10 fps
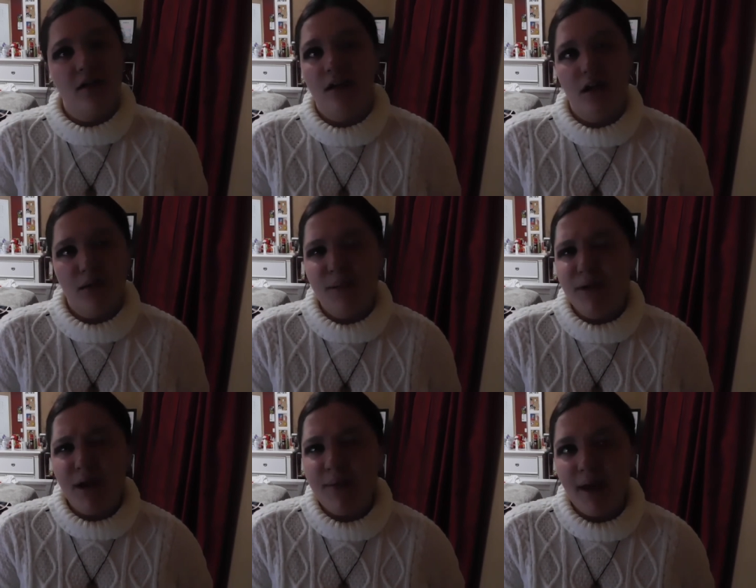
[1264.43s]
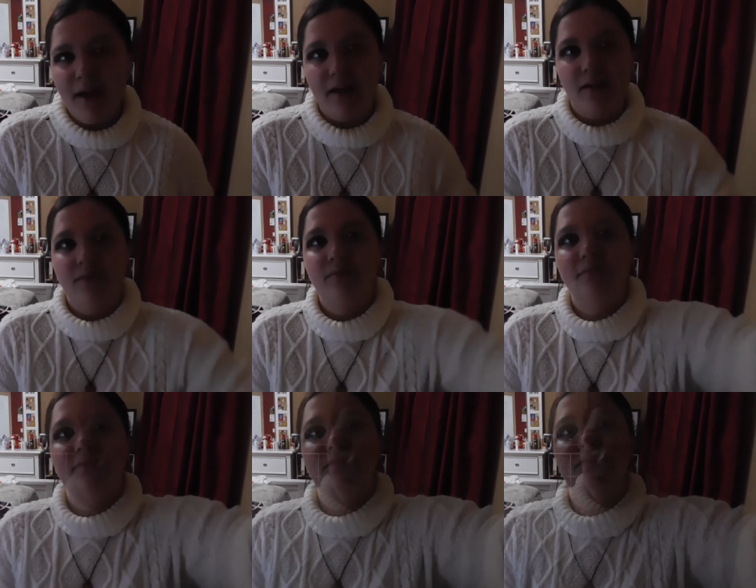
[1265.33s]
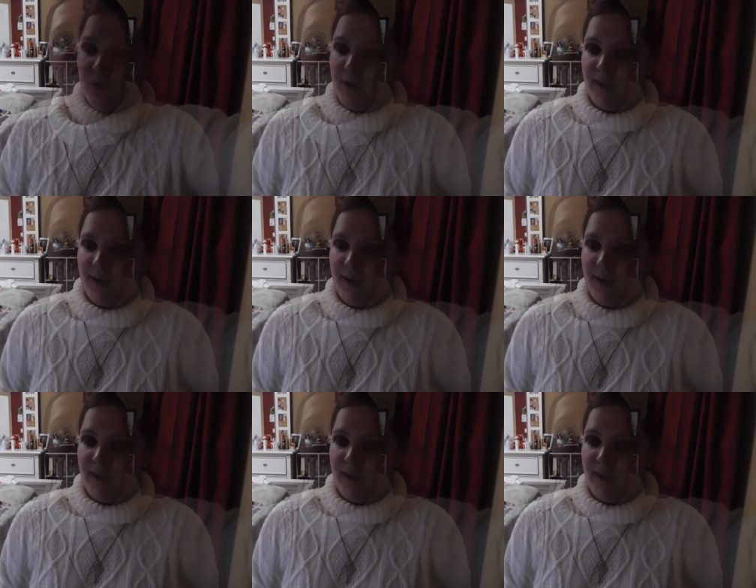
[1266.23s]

I'll be right back. Okay.